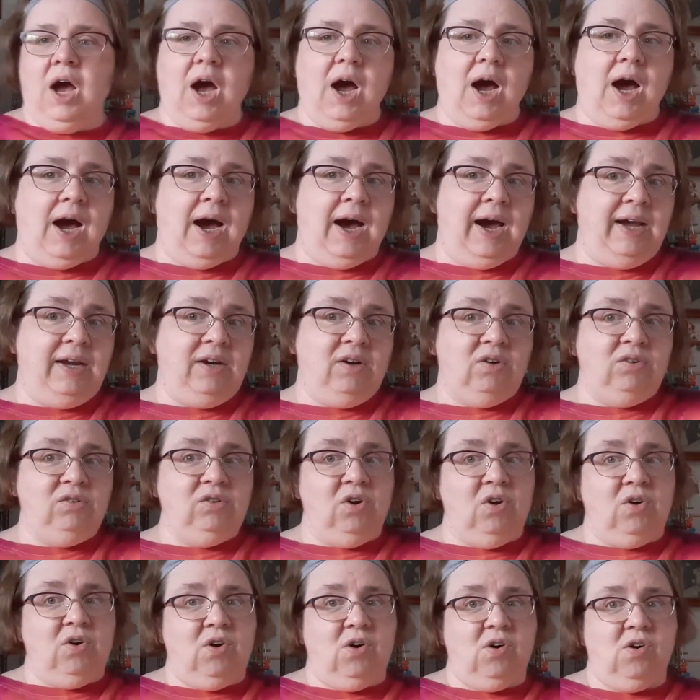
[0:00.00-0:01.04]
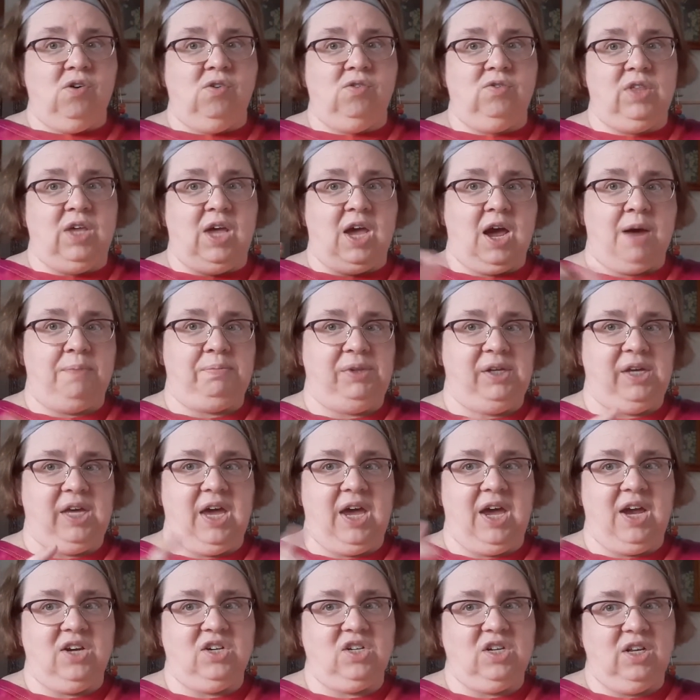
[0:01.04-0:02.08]
I don't know the
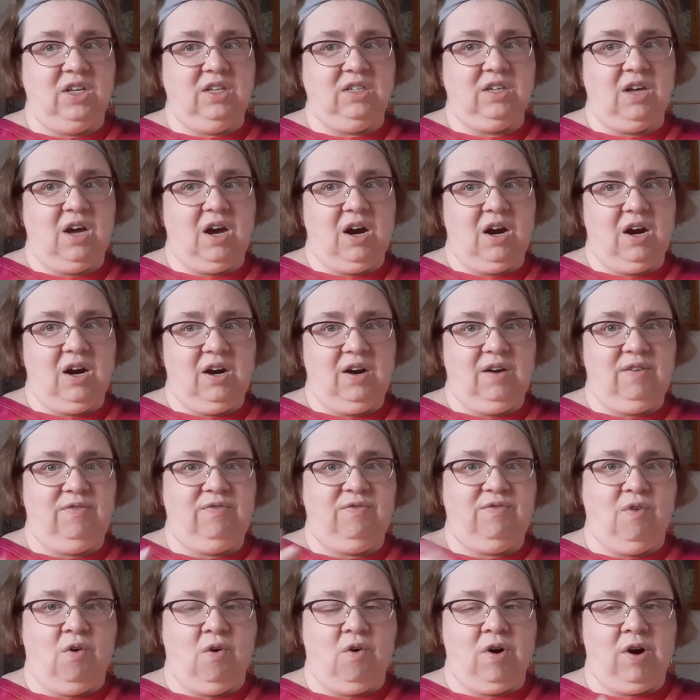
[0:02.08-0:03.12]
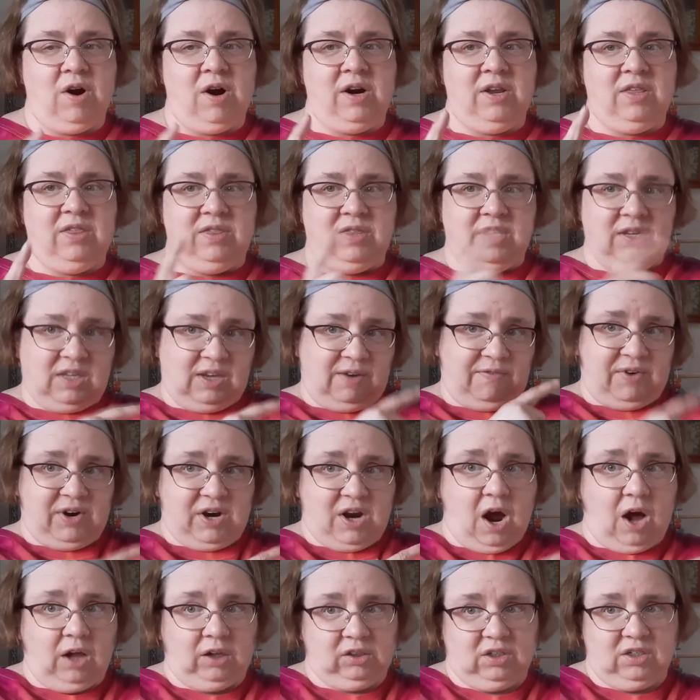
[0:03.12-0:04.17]
applications are for the different
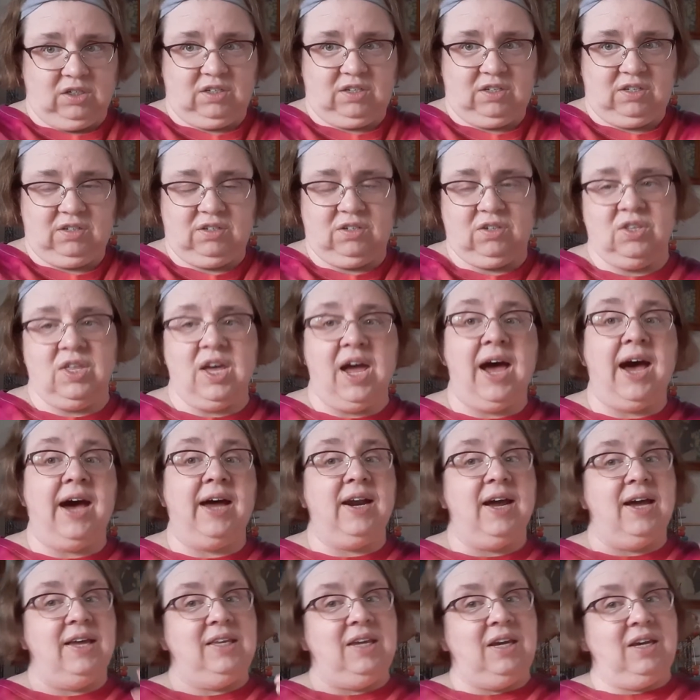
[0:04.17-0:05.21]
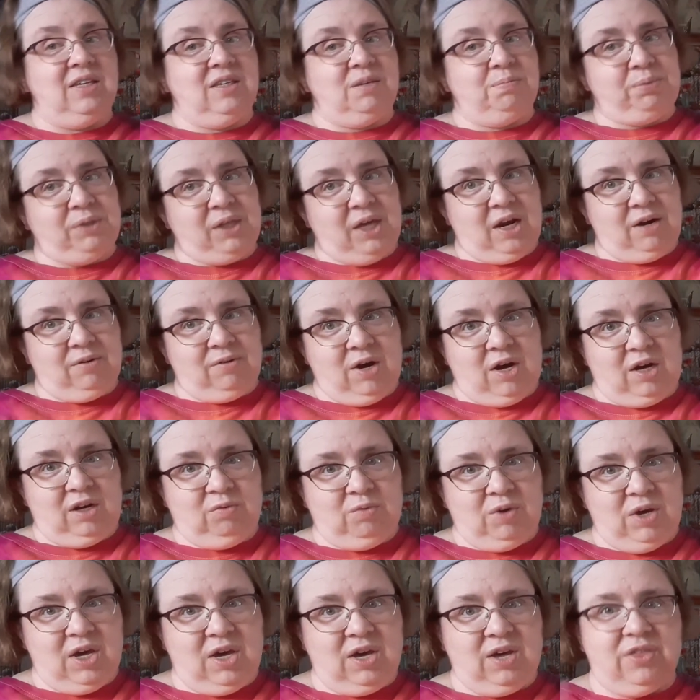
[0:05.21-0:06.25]
colors. So that I need to play around
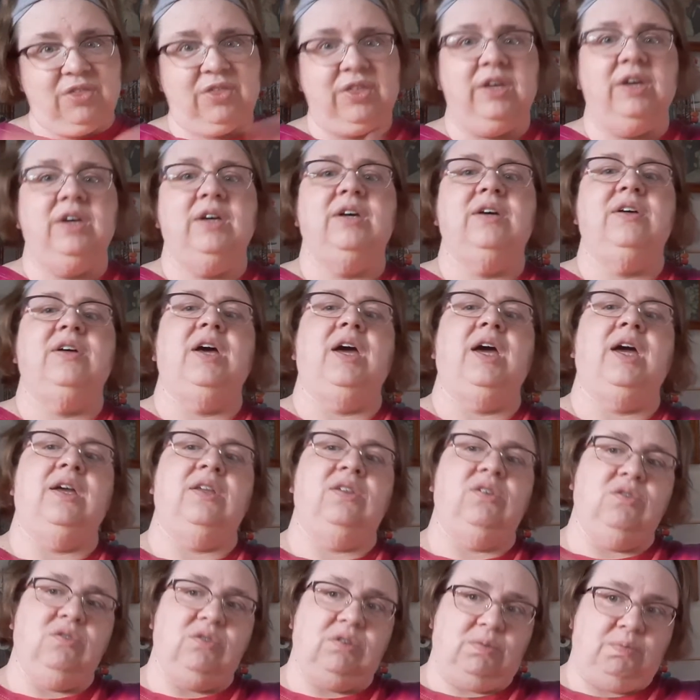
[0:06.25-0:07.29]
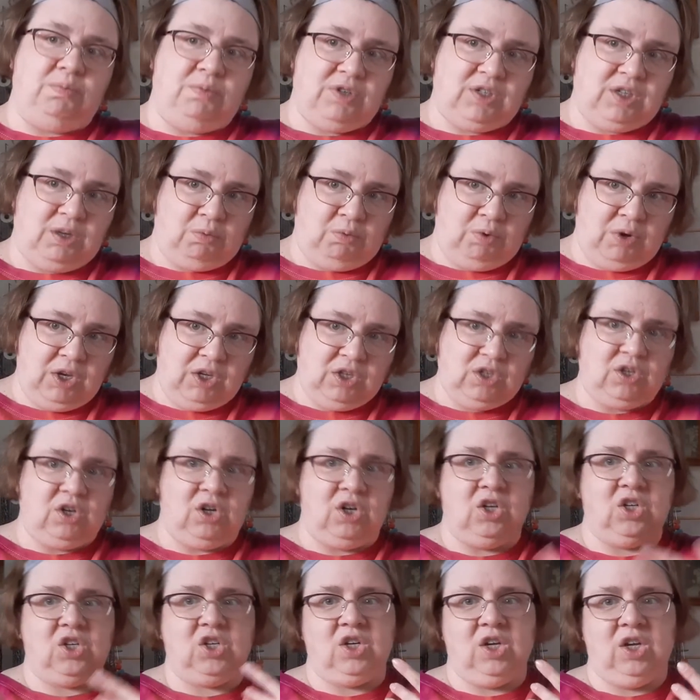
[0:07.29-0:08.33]
with and do some
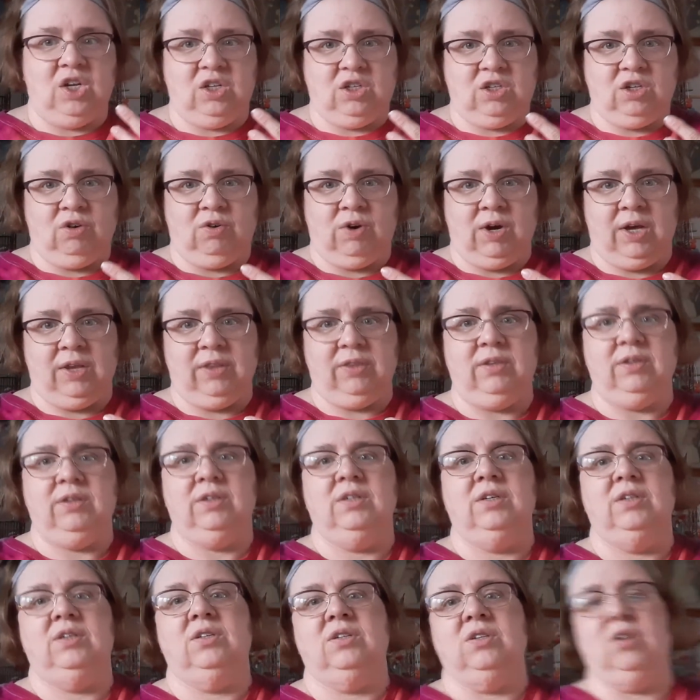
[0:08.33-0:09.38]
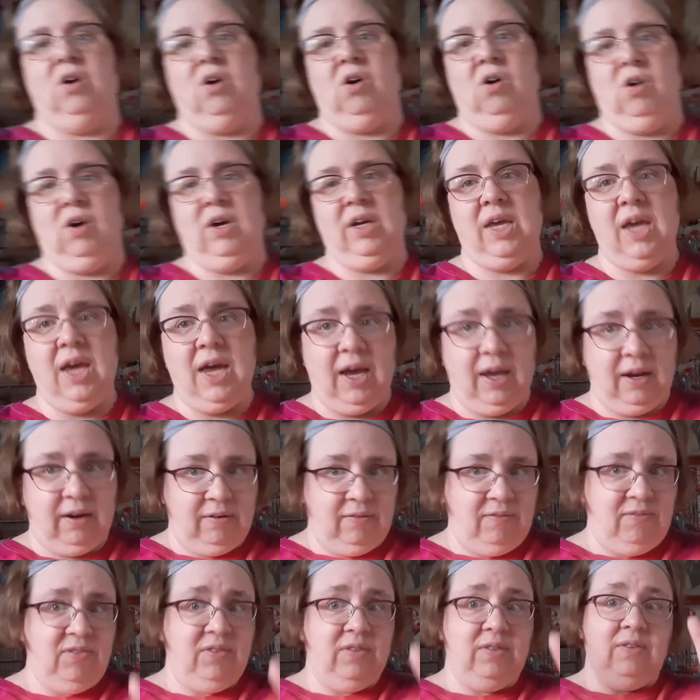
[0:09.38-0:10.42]
research and so on. So again,
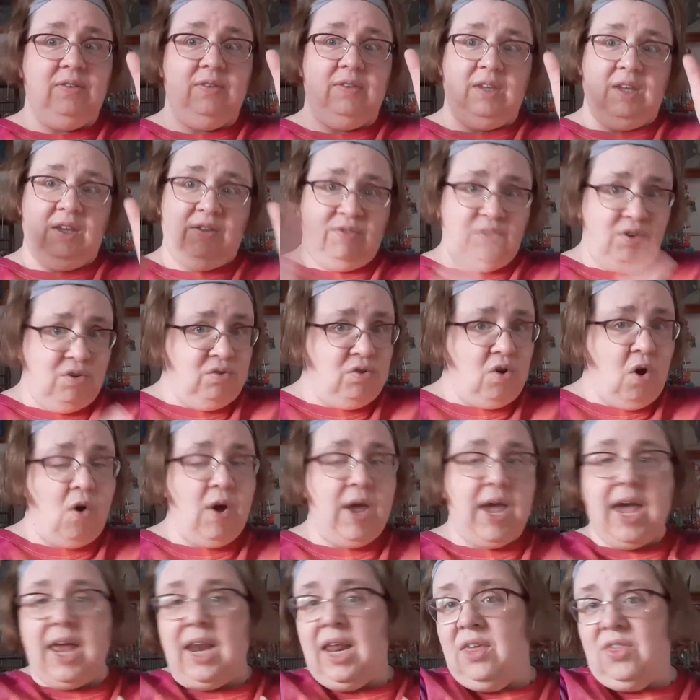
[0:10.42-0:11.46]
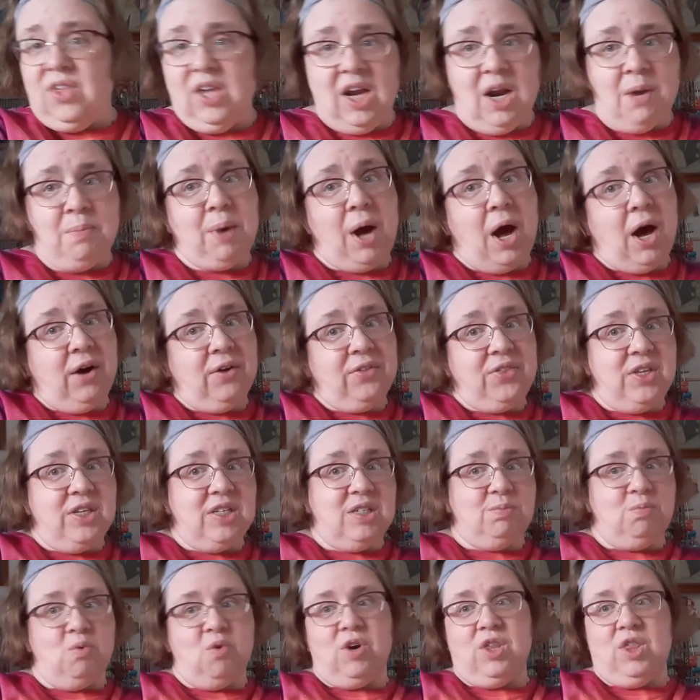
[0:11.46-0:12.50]
if you know anything about this
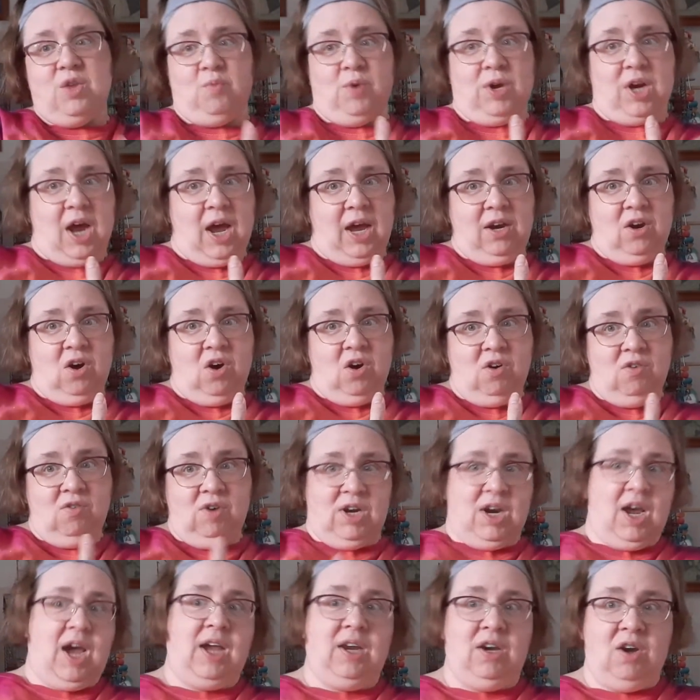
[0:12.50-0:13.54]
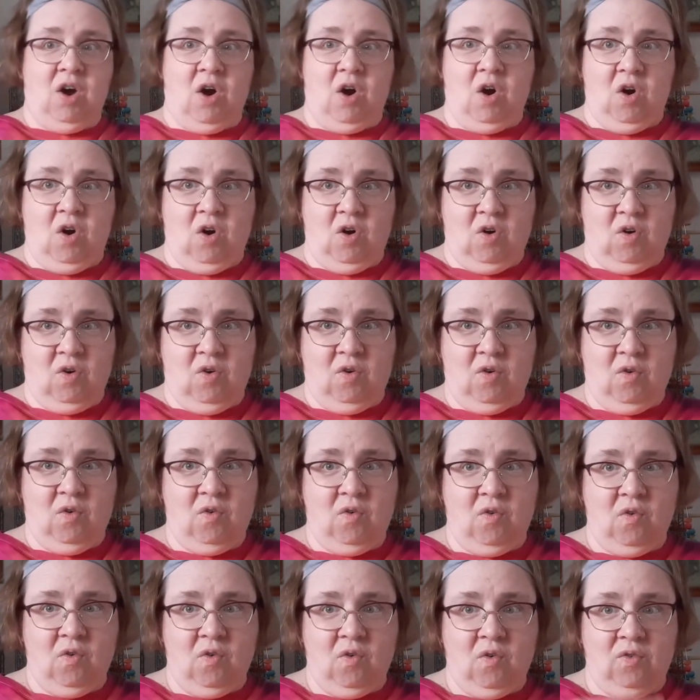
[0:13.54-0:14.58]
more than what I know, and I know
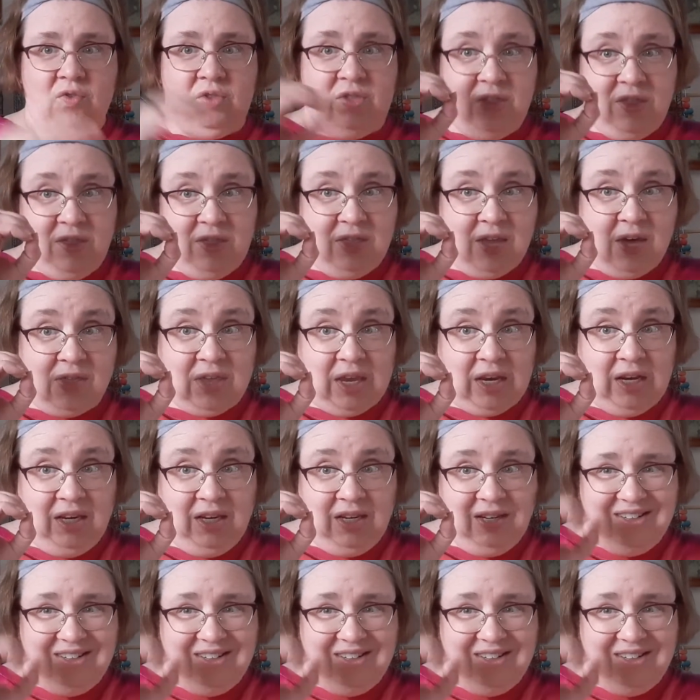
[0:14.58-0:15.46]
nothing,